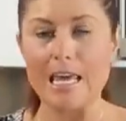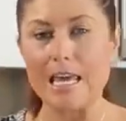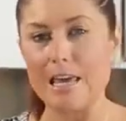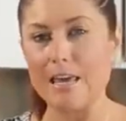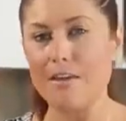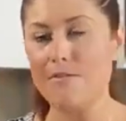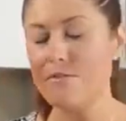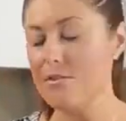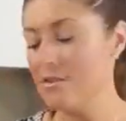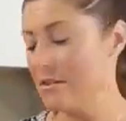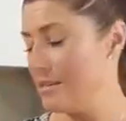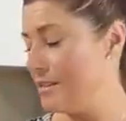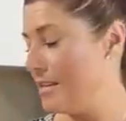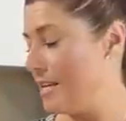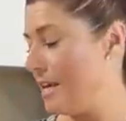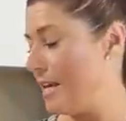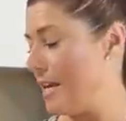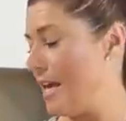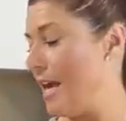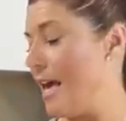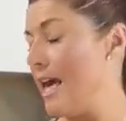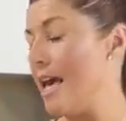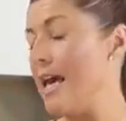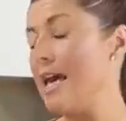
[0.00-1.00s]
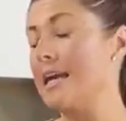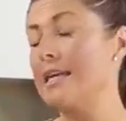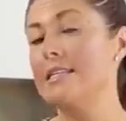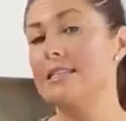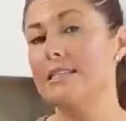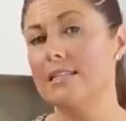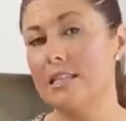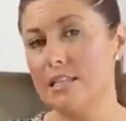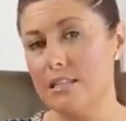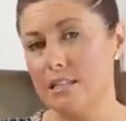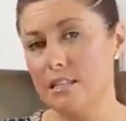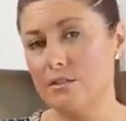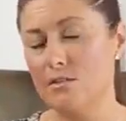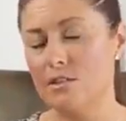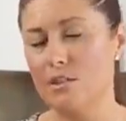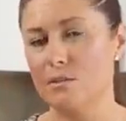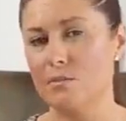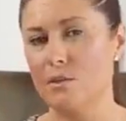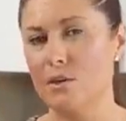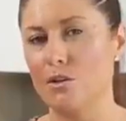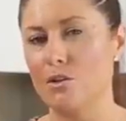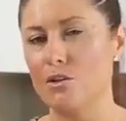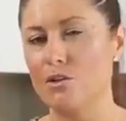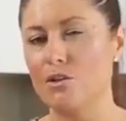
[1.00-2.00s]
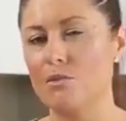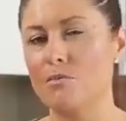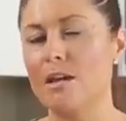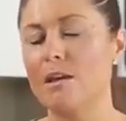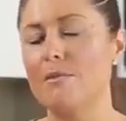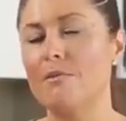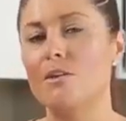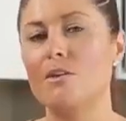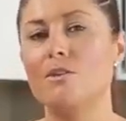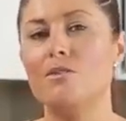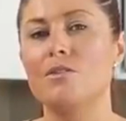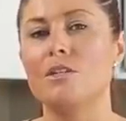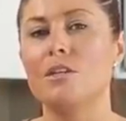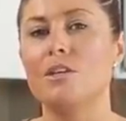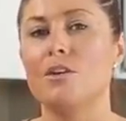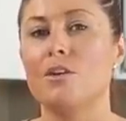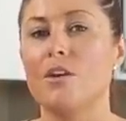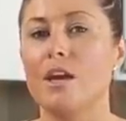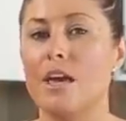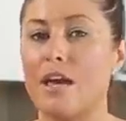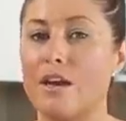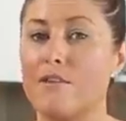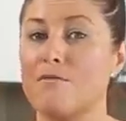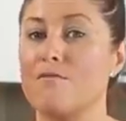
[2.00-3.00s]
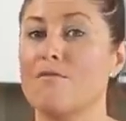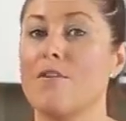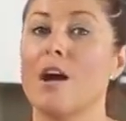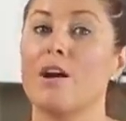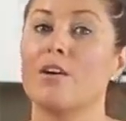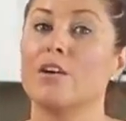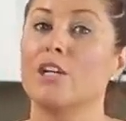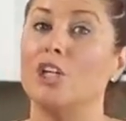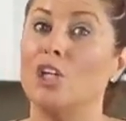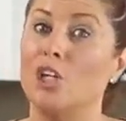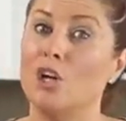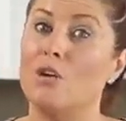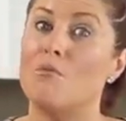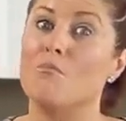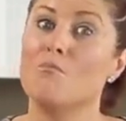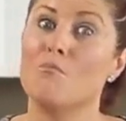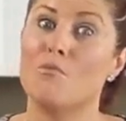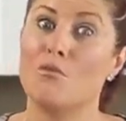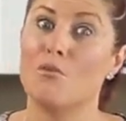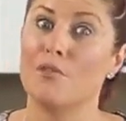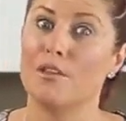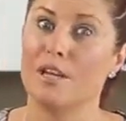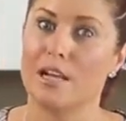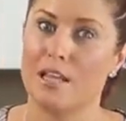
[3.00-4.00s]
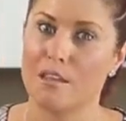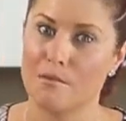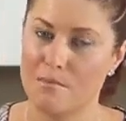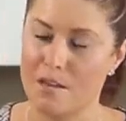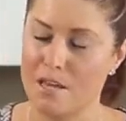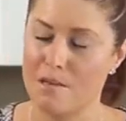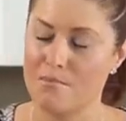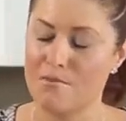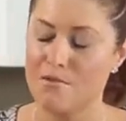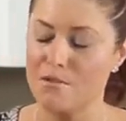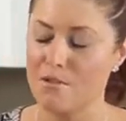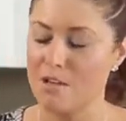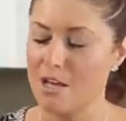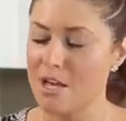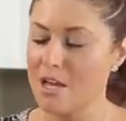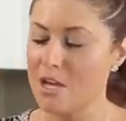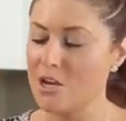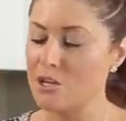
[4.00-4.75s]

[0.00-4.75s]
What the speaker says: If you're seeing excessive smoke, you may be using your air fryer a lot more than other people,